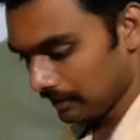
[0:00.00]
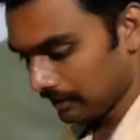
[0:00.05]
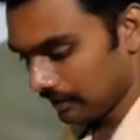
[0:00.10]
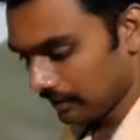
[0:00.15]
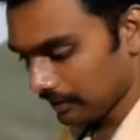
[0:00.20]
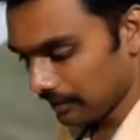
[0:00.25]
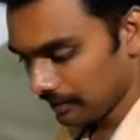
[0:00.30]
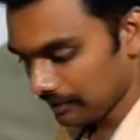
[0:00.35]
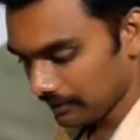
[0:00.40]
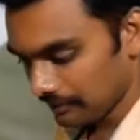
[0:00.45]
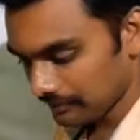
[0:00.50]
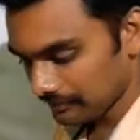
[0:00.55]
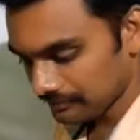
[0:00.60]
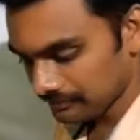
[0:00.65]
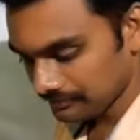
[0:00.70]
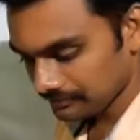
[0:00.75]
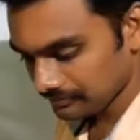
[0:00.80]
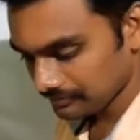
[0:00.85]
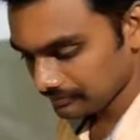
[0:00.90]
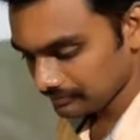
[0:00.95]
it is
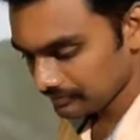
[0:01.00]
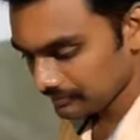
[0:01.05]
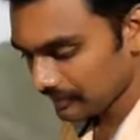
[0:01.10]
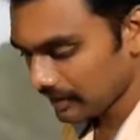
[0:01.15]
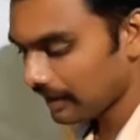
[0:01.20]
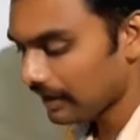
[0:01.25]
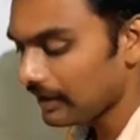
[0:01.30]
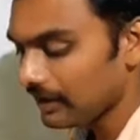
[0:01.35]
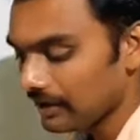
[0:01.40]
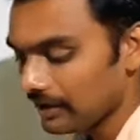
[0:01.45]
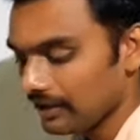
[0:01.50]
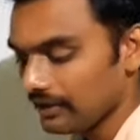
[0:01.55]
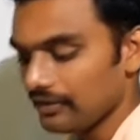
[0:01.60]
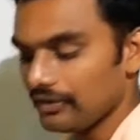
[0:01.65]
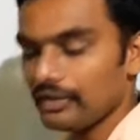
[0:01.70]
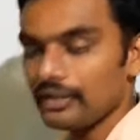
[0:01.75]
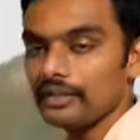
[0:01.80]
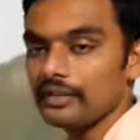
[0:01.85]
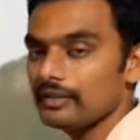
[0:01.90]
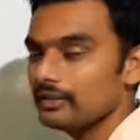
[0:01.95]
current
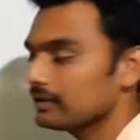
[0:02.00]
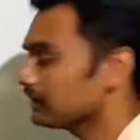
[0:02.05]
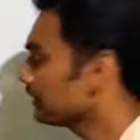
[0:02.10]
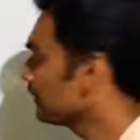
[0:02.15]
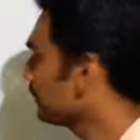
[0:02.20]
density,